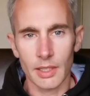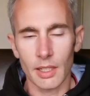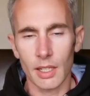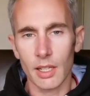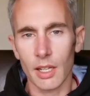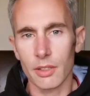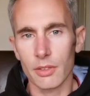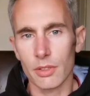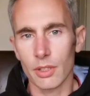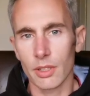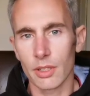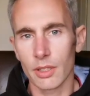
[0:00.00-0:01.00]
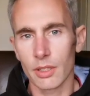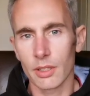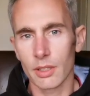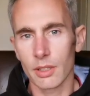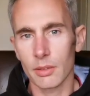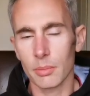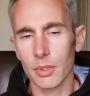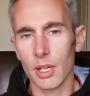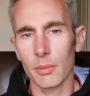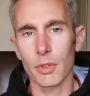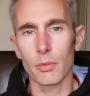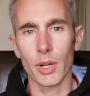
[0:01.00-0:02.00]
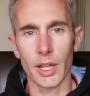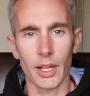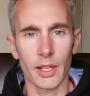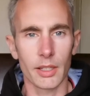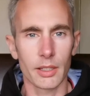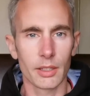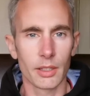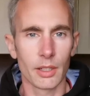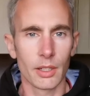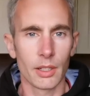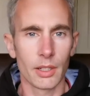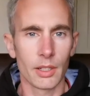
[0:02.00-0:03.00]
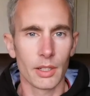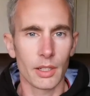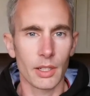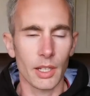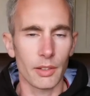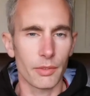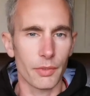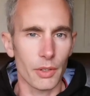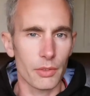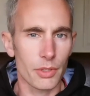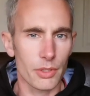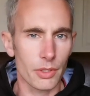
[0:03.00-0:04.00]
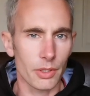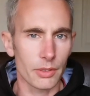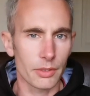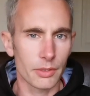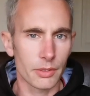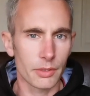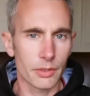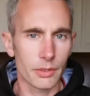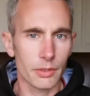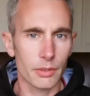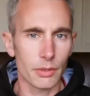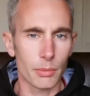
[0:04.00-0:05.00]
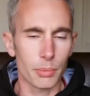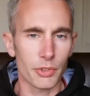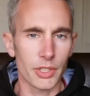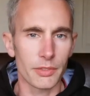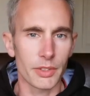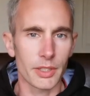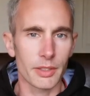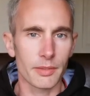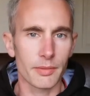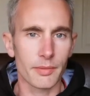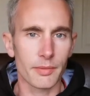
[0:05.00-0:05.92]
And I'd like you to become aware and focus on your breathing.